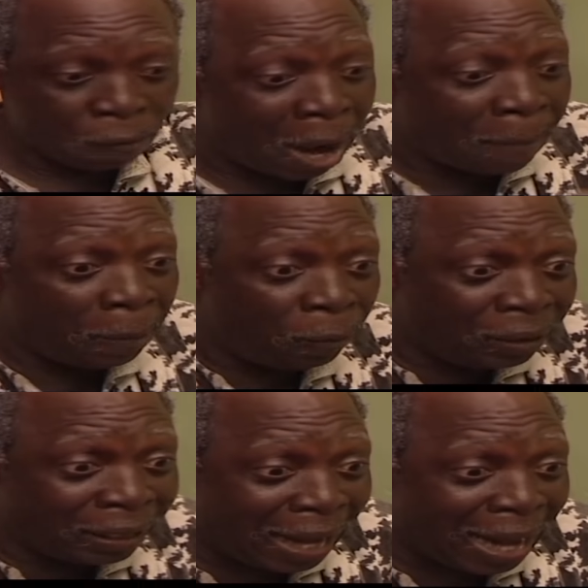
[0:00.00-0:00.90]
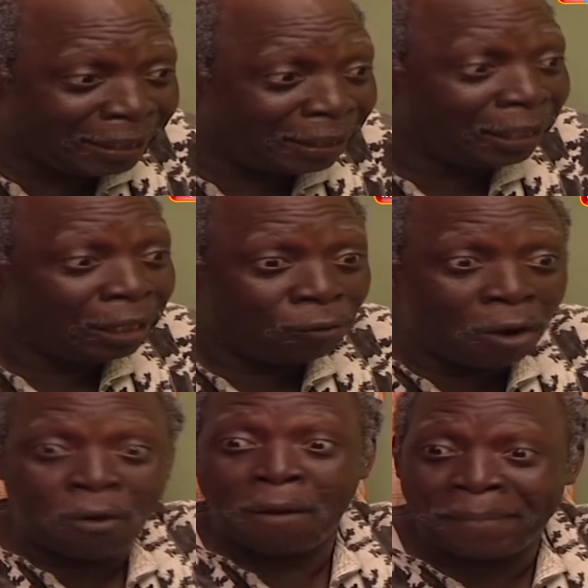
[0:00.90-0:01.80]
Where people they carry
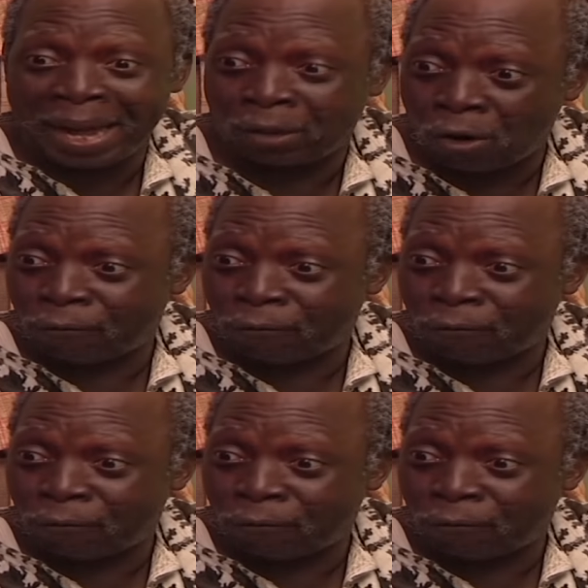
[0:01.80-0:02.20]
one bag